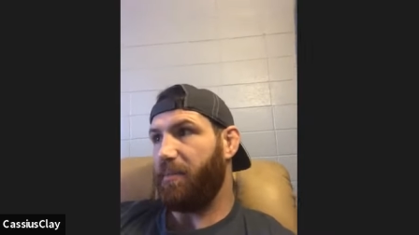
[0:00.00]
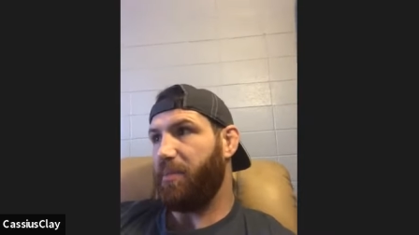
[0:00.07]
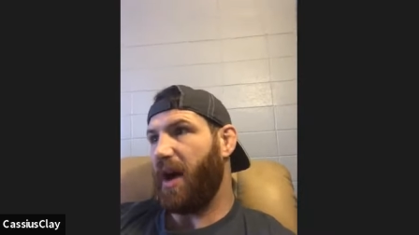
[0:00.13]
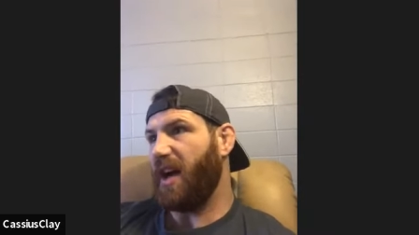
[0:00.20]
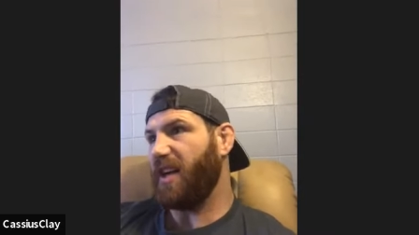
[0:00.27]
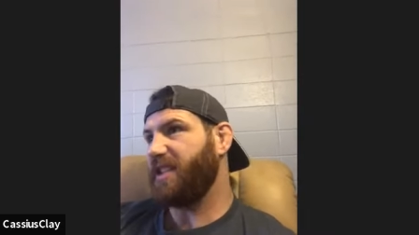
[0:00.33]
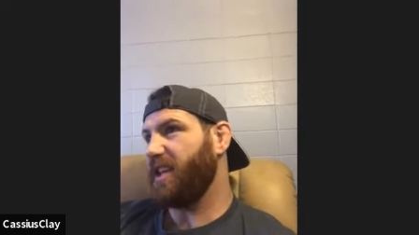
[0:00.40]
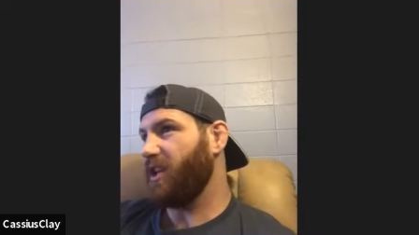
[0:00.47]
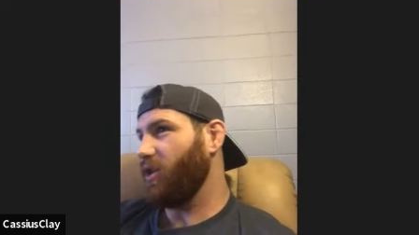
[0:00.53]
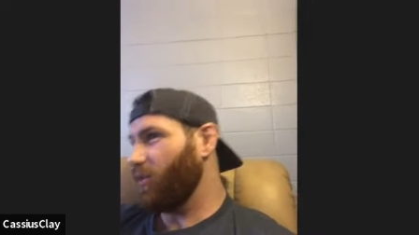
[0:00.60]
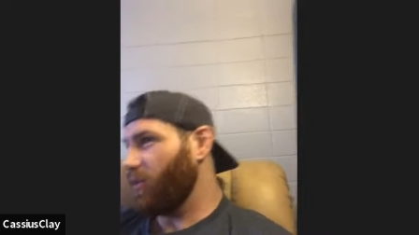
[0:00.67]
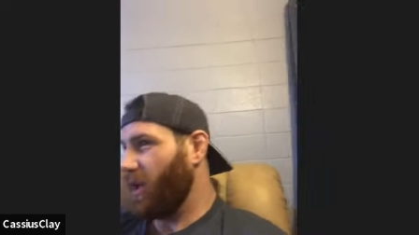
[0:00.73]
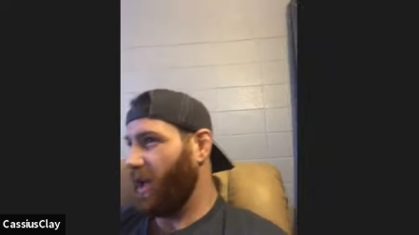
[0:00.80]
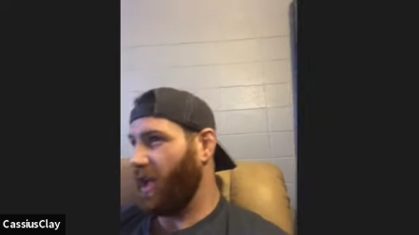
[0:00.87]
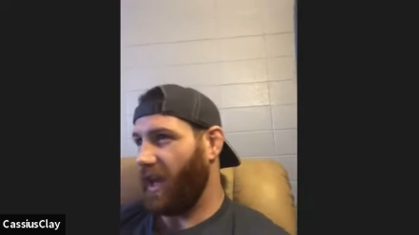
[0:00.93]
Boxing, you
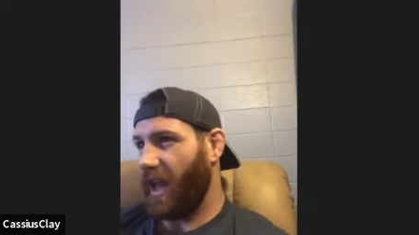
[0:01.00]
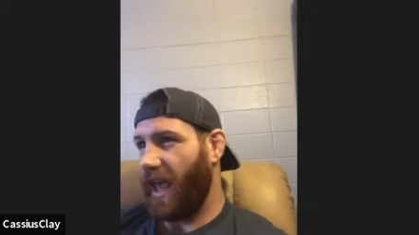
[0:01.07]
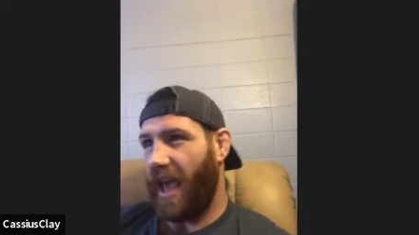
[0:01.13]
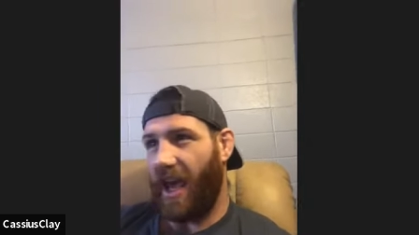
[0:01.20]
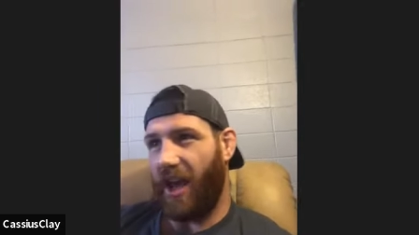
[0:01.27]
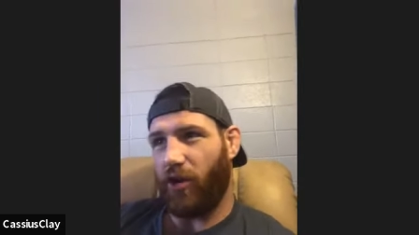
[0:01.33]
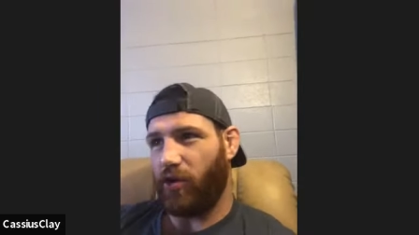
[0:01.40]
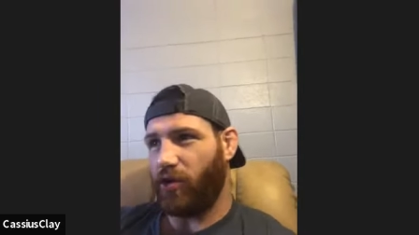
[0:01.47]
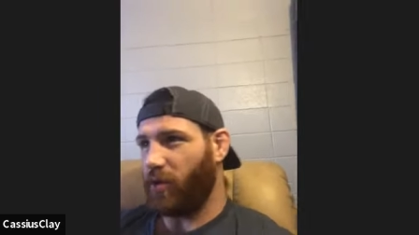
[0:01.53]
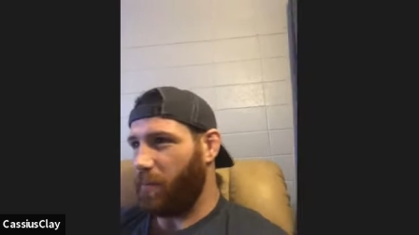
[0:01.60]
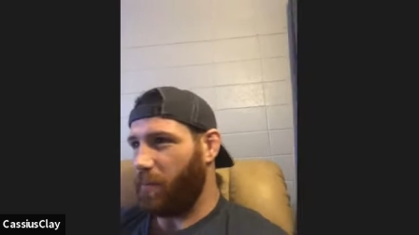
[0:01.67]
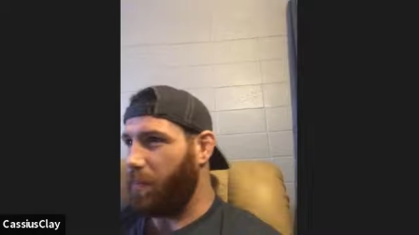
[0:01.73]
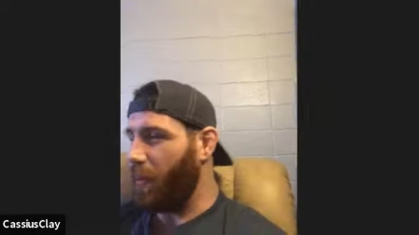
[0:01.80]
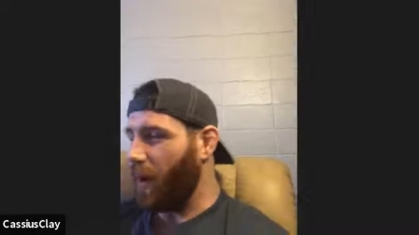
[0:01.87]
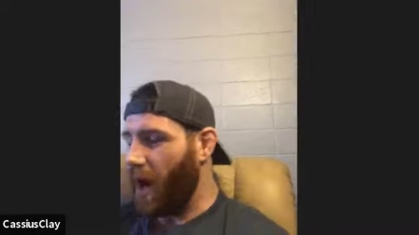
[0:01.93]
can angle
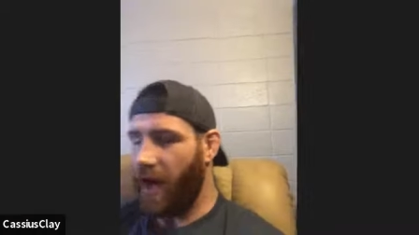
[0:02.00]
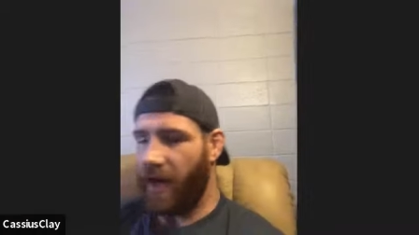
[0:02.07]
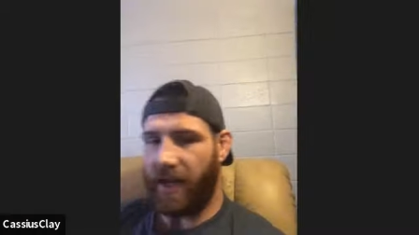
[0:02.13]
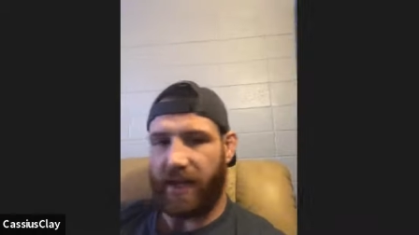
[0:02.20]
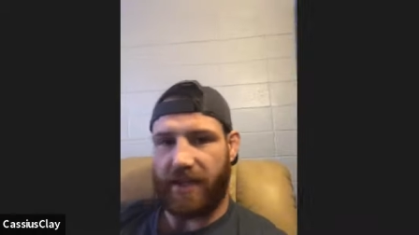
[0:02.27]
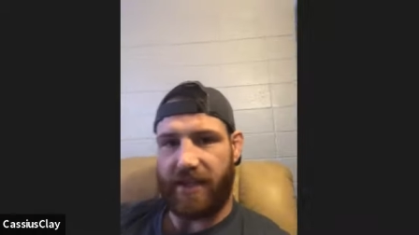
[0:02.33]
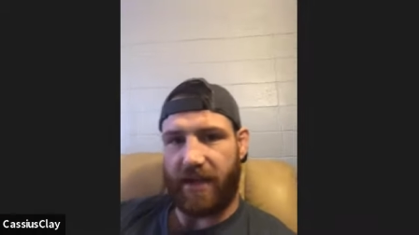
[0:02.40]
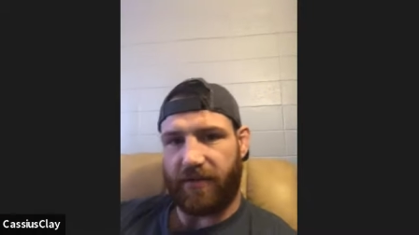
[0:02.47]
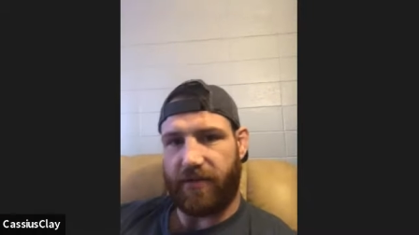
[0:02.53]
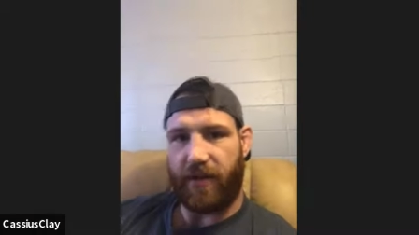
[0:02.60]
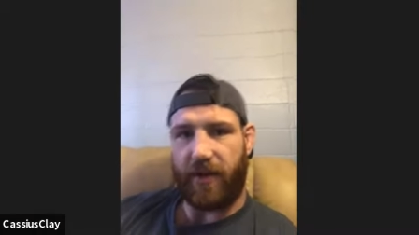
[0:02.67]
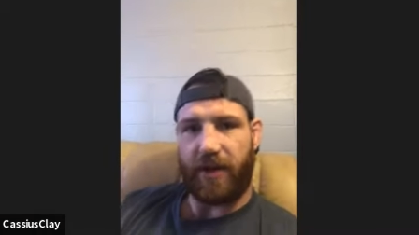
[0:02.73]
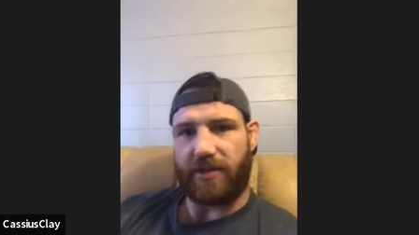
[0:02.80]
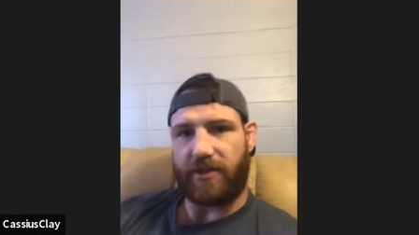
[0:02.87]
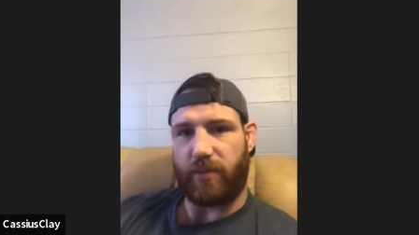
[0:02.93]
your body
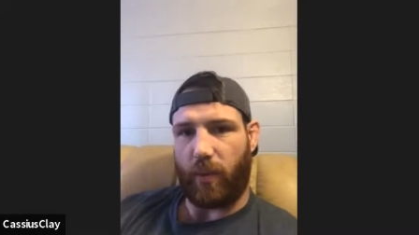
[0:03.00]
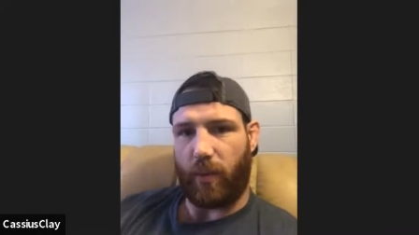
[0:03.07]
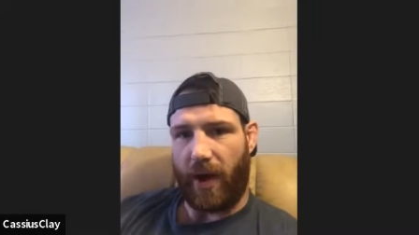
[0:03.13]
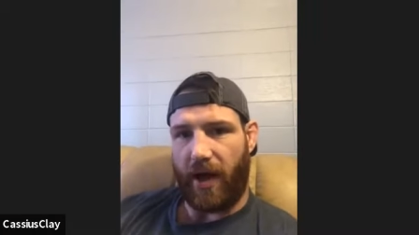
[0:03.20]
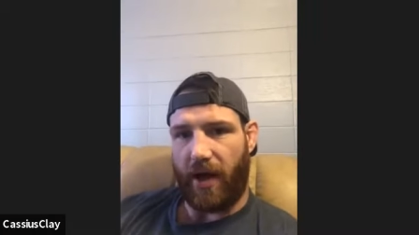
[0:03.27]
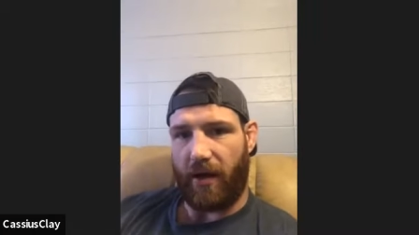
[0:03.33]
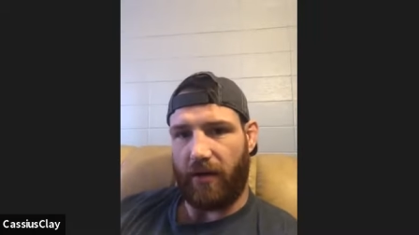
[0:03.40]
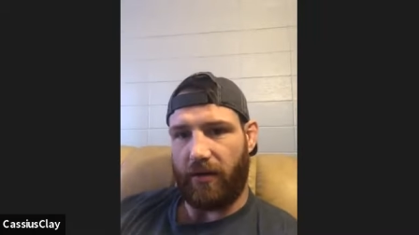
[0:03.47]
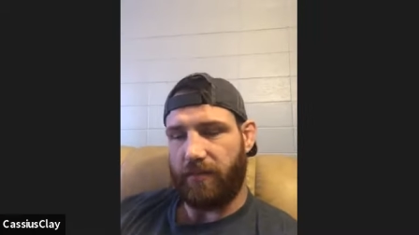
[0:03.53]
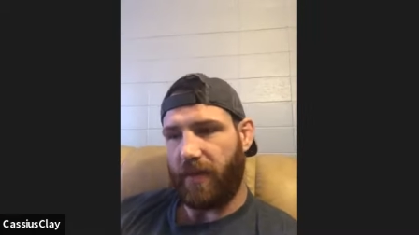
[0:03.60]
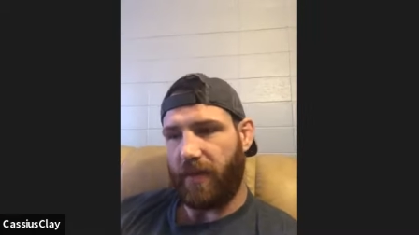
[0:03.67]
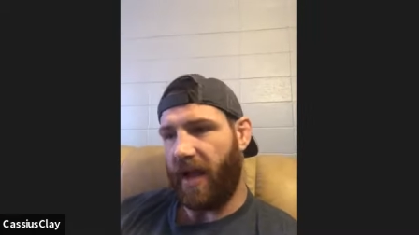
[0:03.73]
different as well.